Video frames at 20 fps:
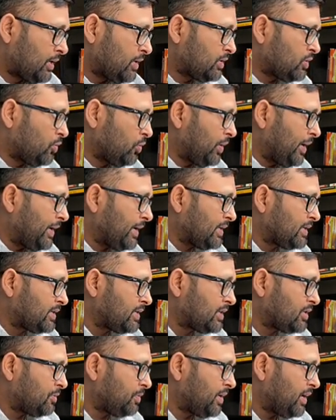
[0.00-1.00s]
So it is
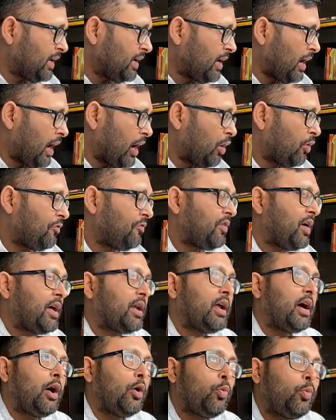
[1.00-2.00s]
determining how
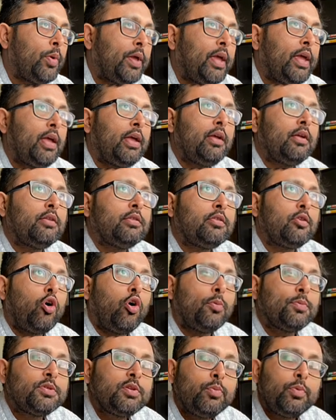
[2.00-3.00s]
far away the
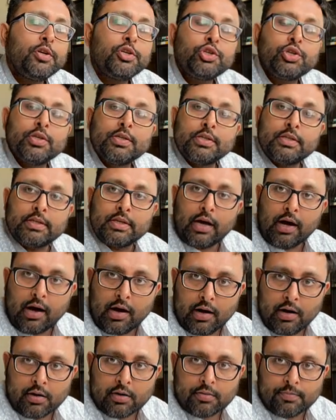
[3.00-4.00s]
observations
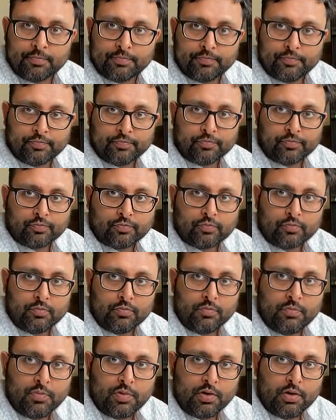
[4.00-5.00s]
are
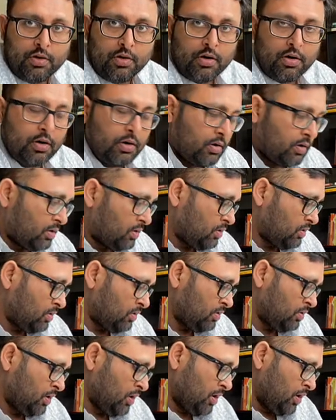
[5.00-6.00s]

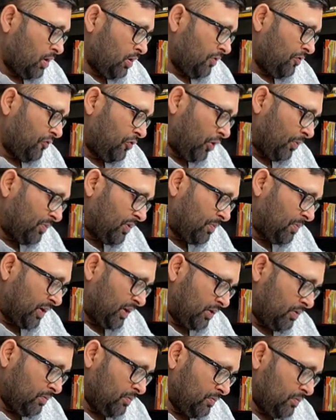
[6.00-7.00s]
from the
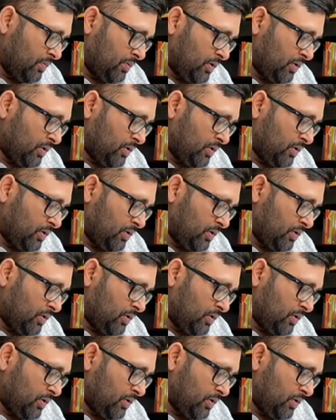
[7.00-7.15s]
mean.